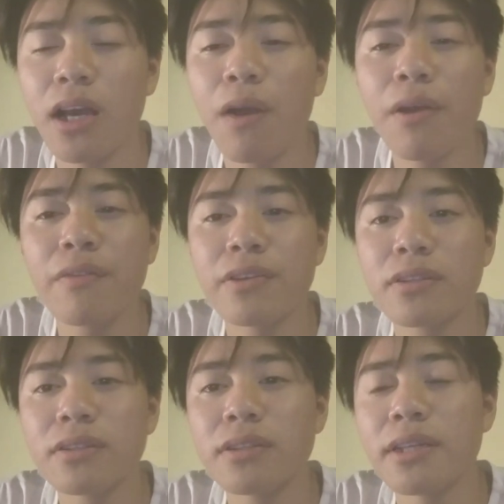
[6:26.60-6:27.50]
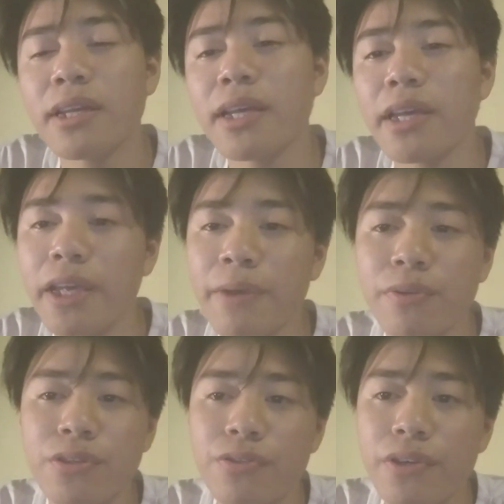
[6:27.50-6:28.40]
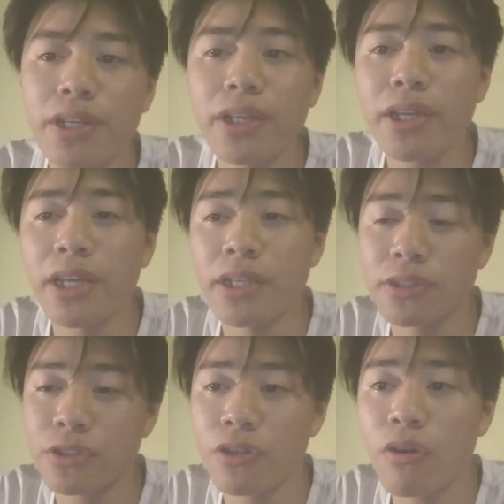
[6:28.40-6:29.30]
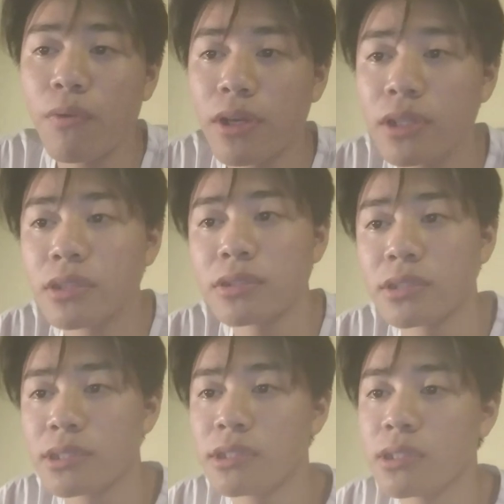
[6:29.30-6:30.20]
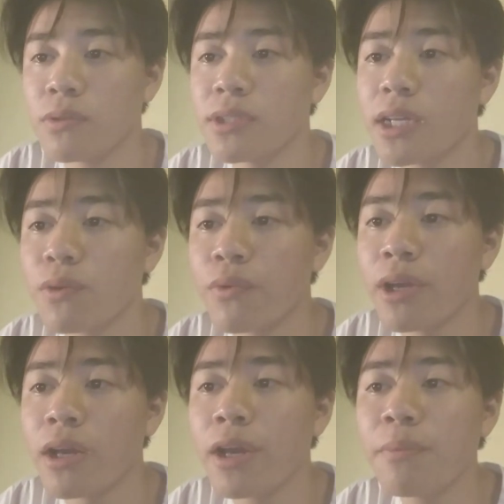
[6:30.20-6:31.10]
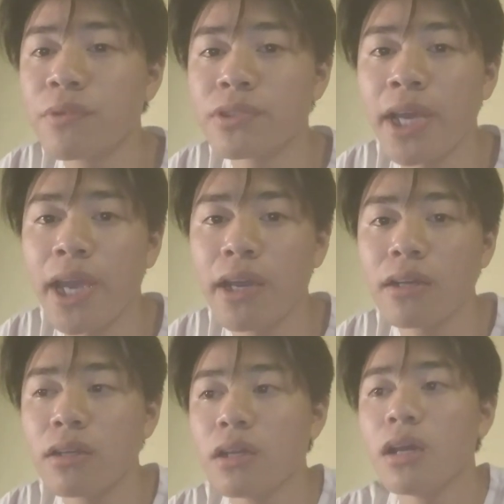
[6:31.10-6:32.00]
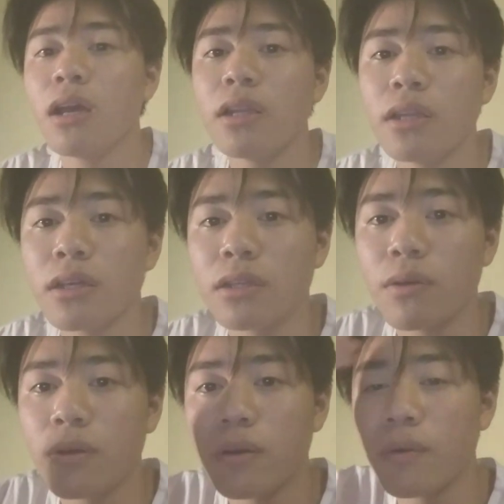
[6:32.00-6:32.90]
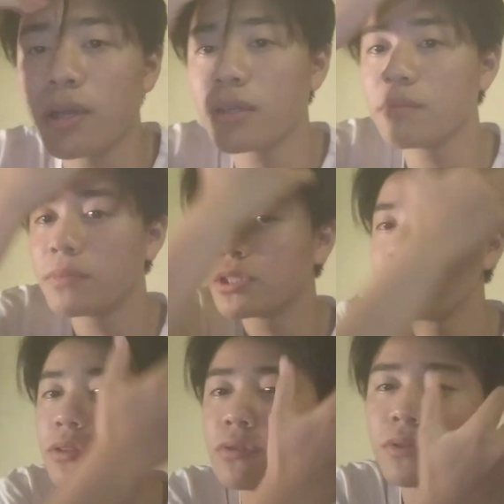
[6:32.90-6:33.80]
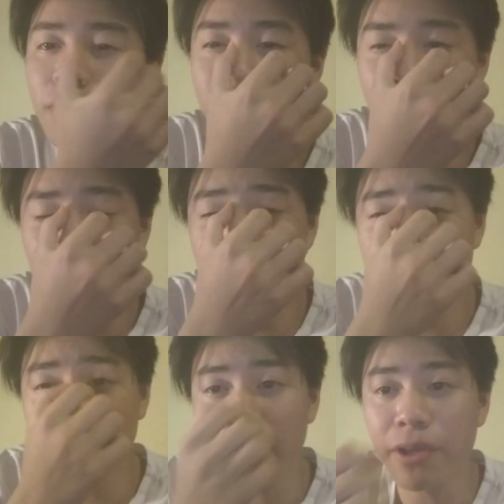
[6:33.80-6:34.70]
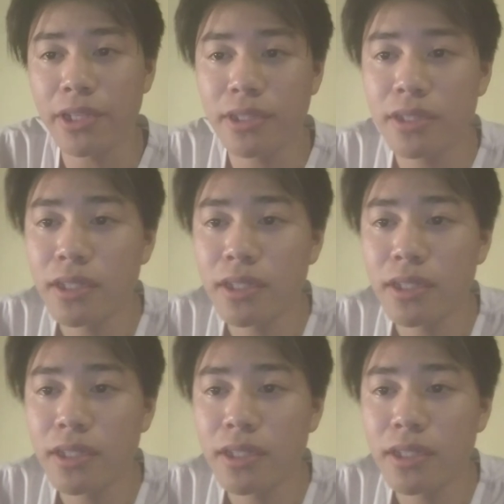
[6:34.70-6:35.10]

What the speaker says: However, if the string is a strong one, so that we are able to hang not one but two bricks from it,